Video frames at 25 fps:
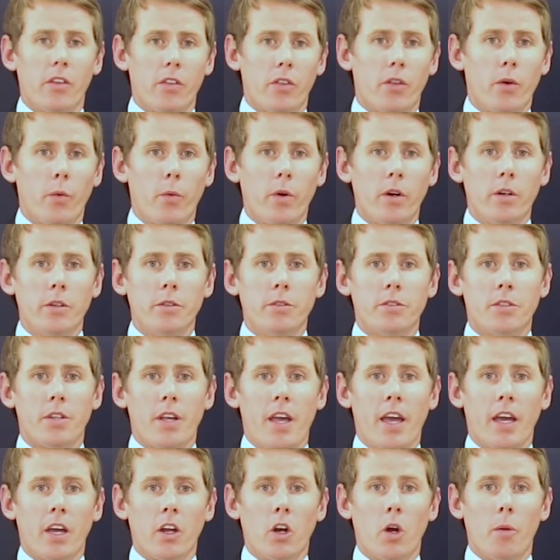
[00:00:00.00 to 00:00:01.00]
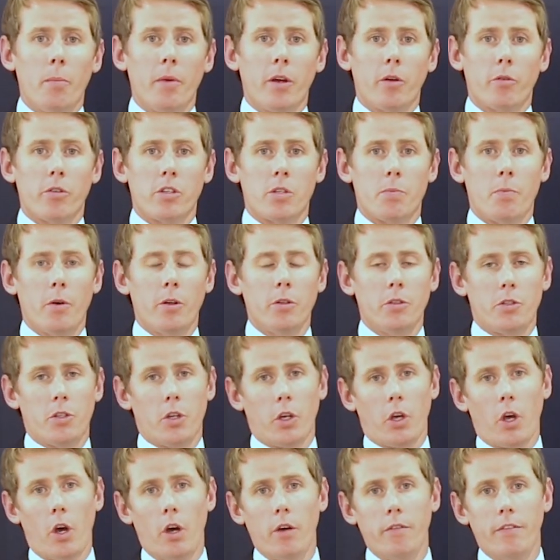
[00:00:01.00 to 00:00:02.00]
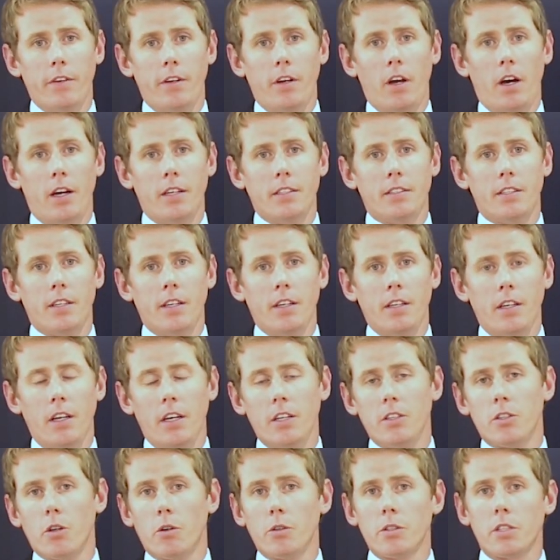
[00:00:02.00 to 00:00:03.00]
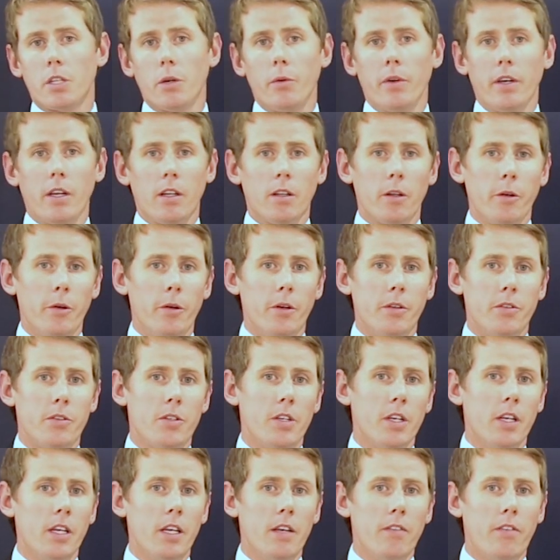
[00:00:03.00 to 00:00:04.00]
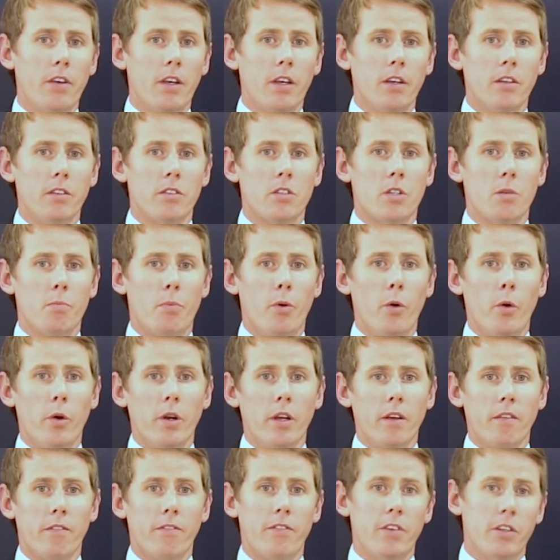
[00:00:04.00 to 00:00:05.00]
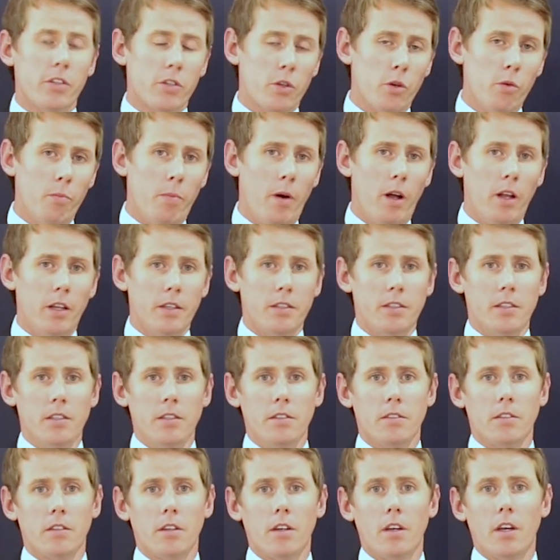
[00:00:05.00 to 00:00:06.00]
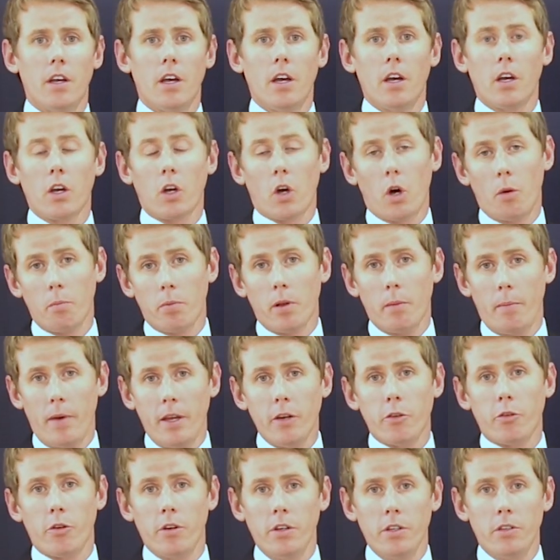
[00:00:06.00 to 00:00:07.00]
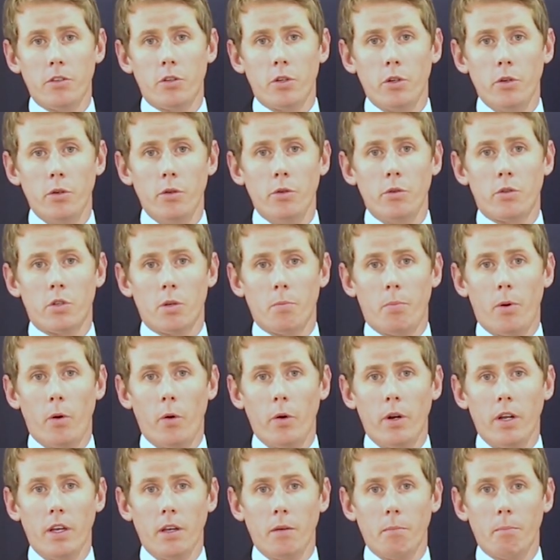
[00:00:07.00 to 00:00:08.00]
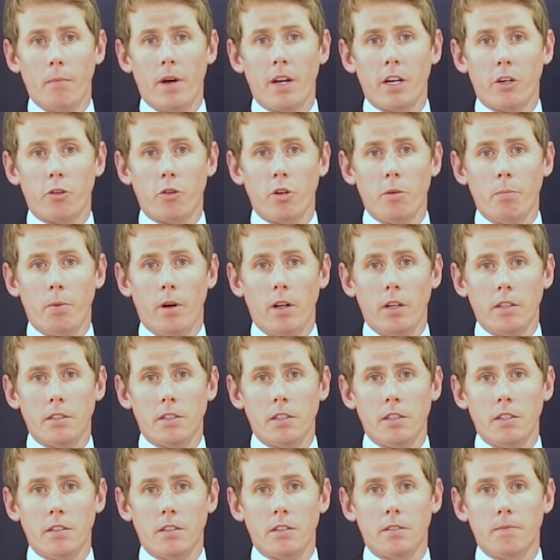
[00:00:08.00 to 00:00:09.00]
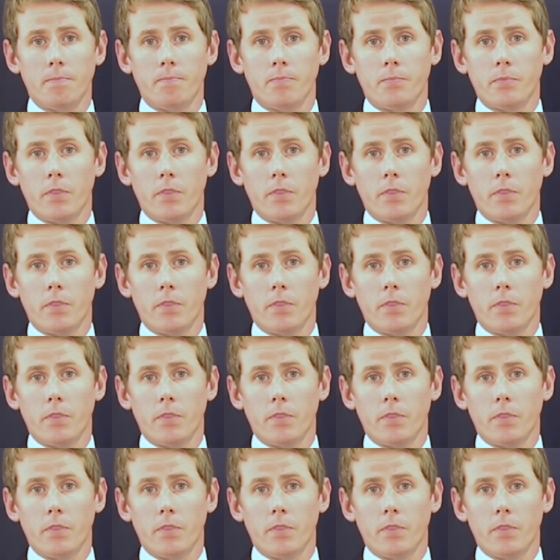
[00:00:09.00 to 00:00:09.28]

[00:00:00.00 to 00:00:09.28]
The world's economic response to COVID-19 has also included significant supporting fiscal policies, complementary to supporting monetary policies.